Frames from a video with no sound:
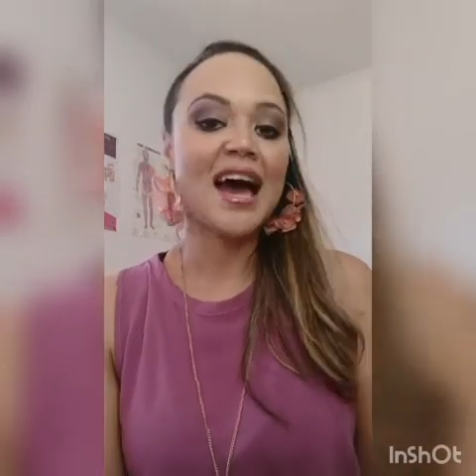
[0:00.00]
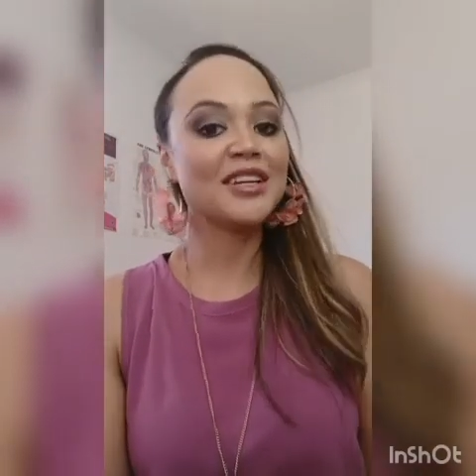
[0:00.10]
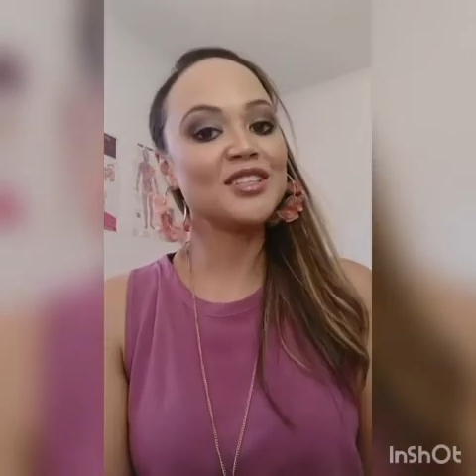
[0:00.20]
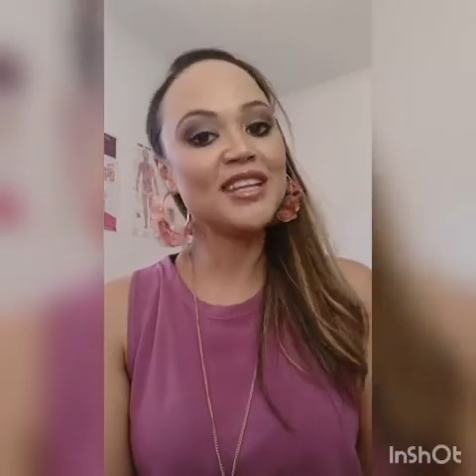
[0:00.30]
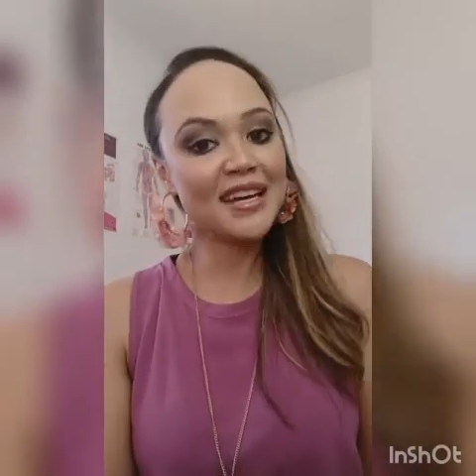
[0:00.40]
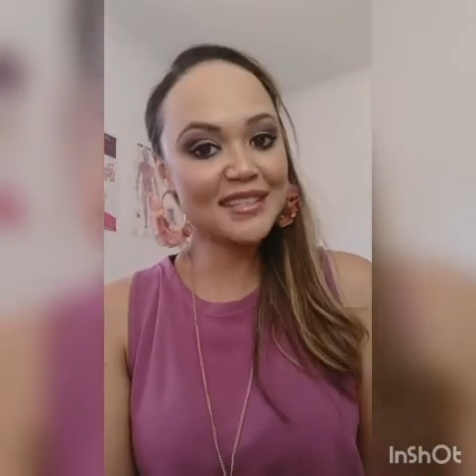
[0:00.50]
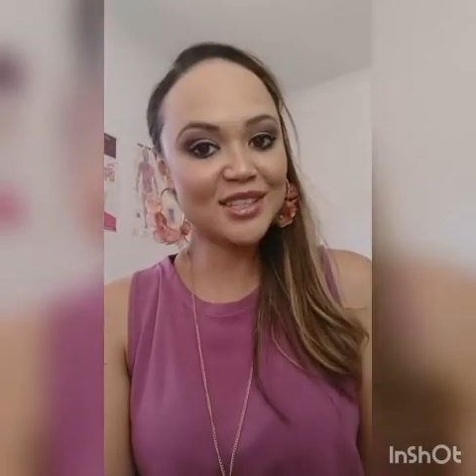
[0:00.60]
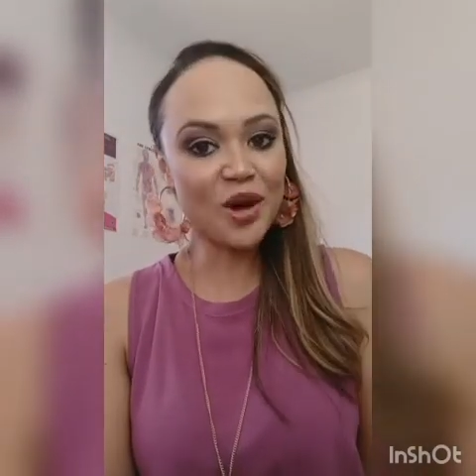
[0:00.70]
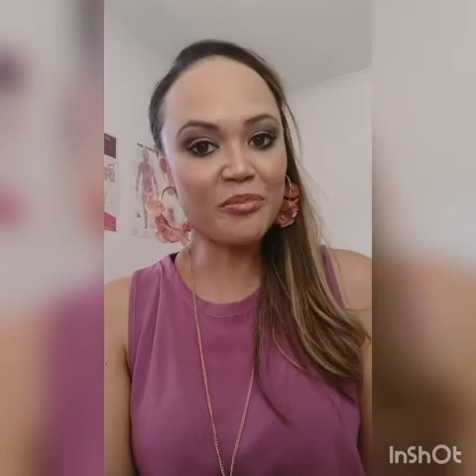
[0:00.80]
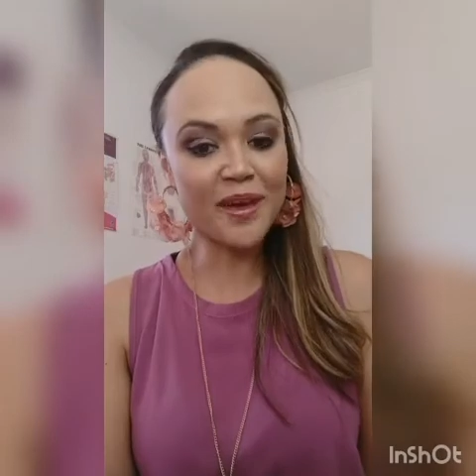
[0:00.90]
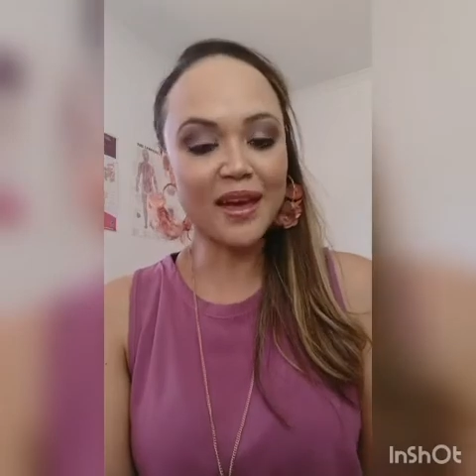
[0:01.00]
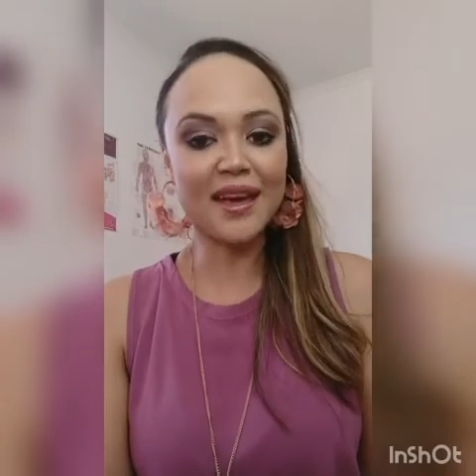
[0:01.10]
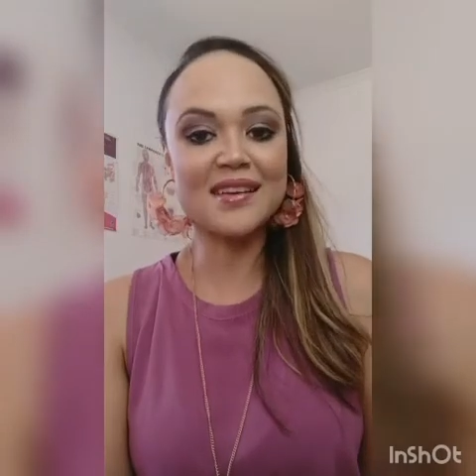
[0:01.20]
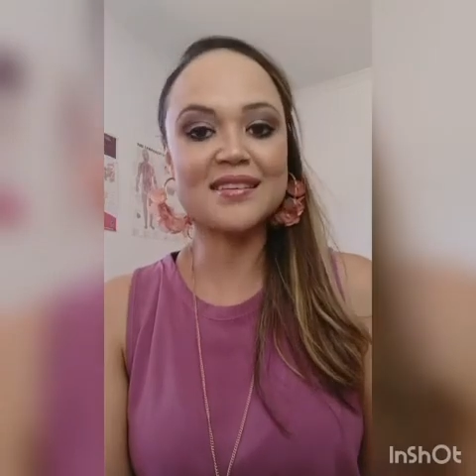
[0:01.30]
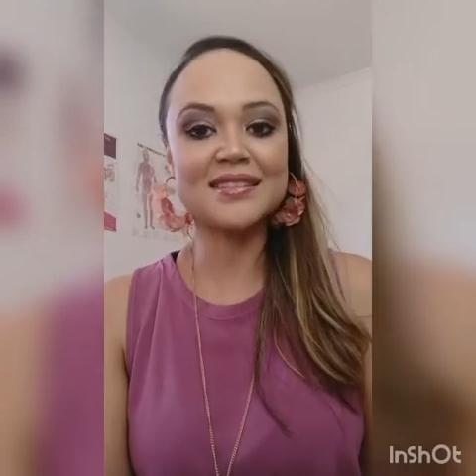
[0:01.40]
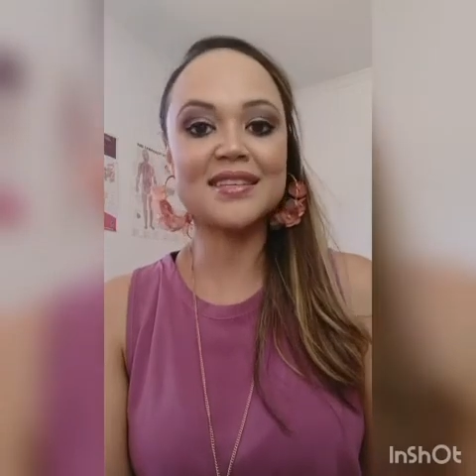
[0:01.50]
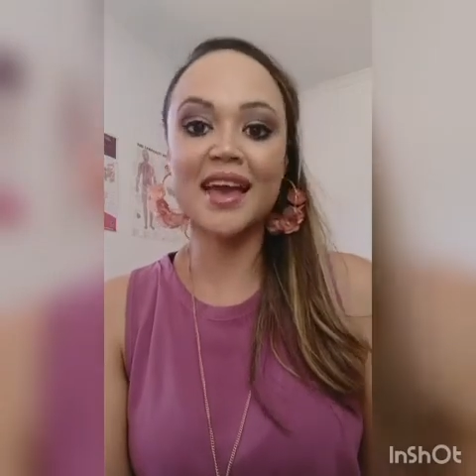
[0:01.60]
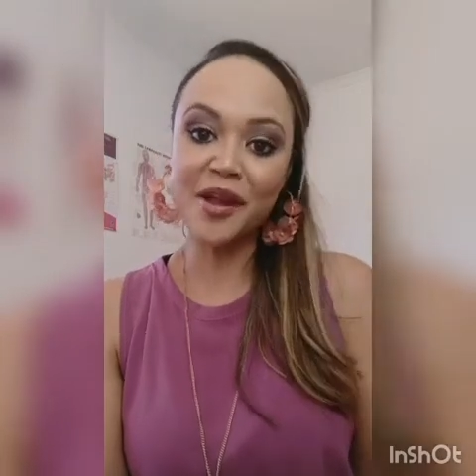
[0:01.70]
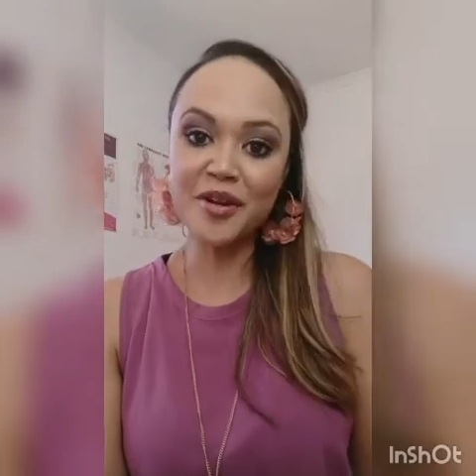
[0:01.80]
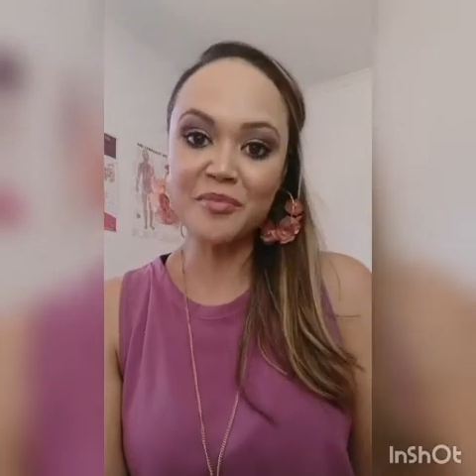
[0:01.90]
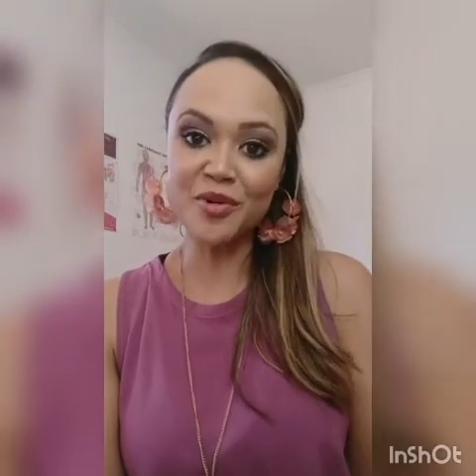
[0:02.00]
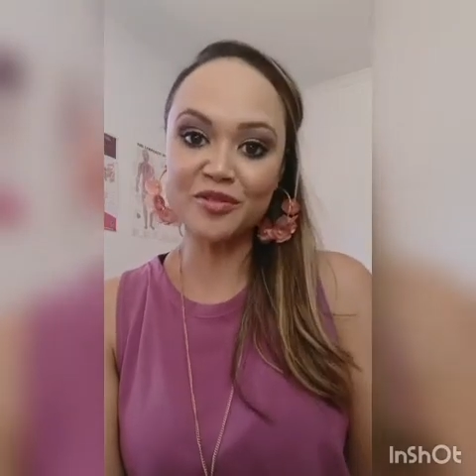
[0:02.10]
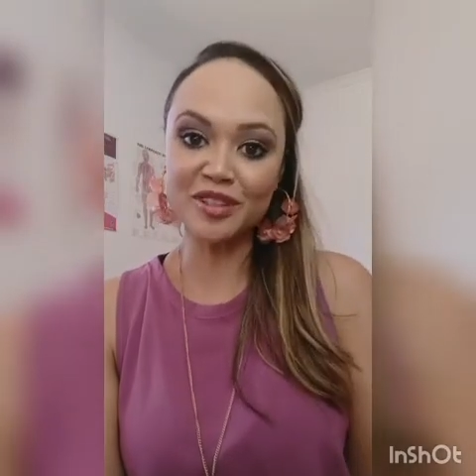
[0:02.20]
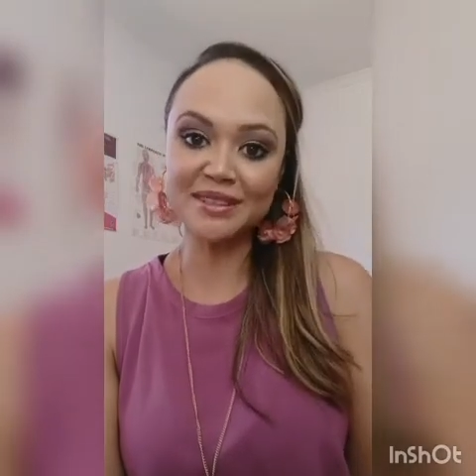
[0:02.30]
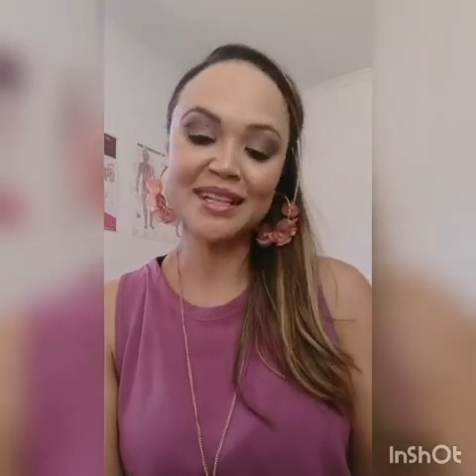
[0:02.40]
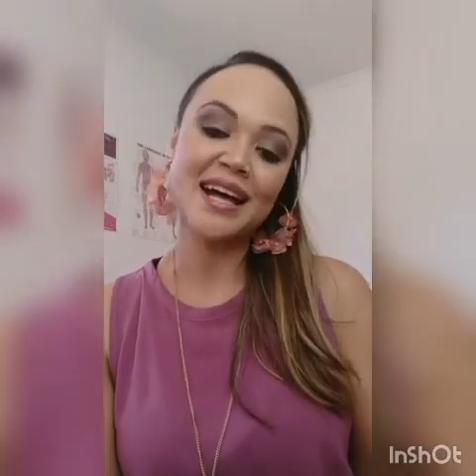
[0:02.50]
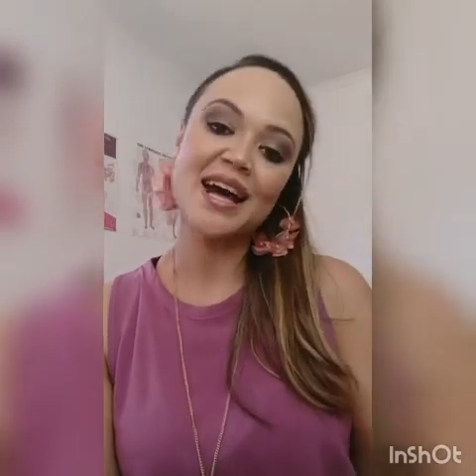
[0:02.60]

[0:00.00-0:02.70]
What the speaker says: and today's topic is hair removal,